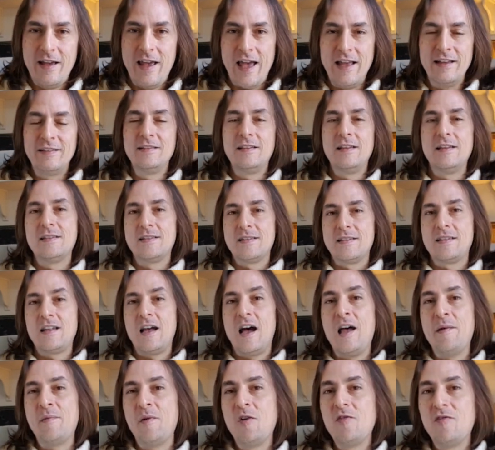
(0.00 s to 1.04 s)
at this
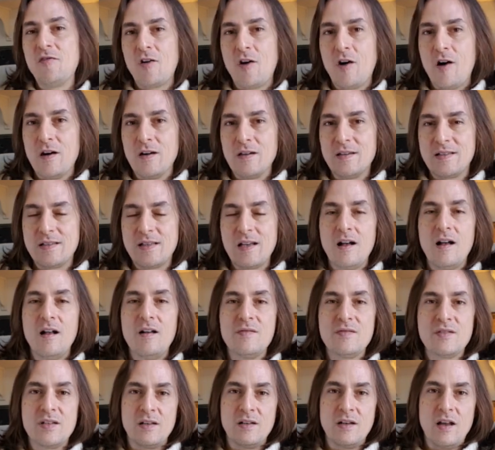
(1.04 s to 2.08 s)
time over
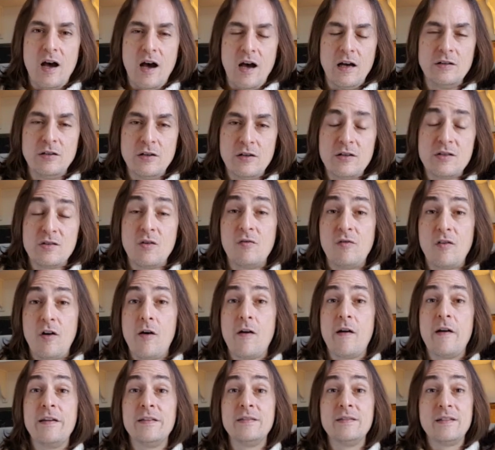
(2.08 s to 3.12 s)
ourselves and others, over
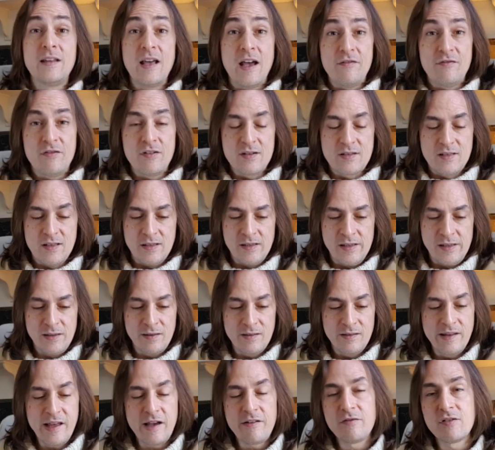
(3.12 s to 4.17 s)
our endeavors and the
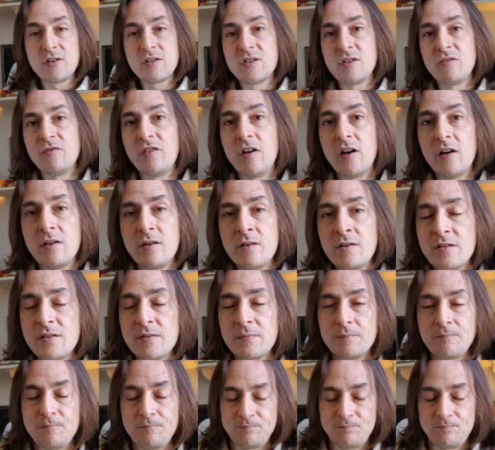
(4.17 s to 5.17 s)
endeavors of others.